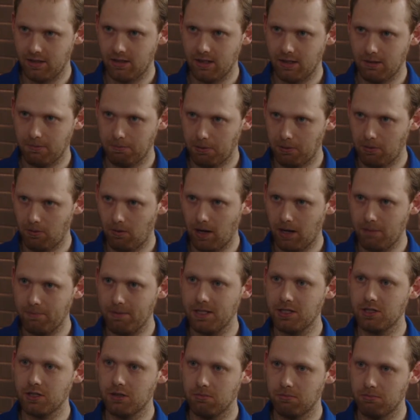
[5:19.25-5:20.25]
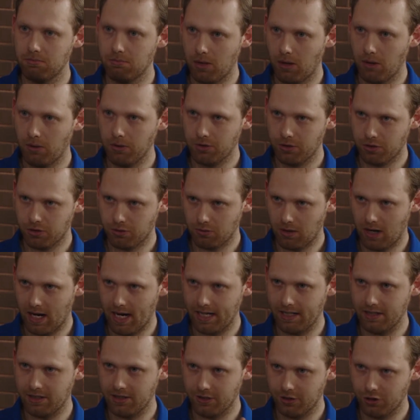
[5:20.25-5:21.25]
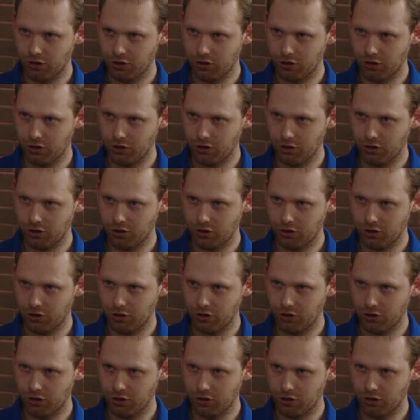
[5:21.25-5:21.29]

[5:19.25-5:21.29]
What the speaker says: Employment, most rights.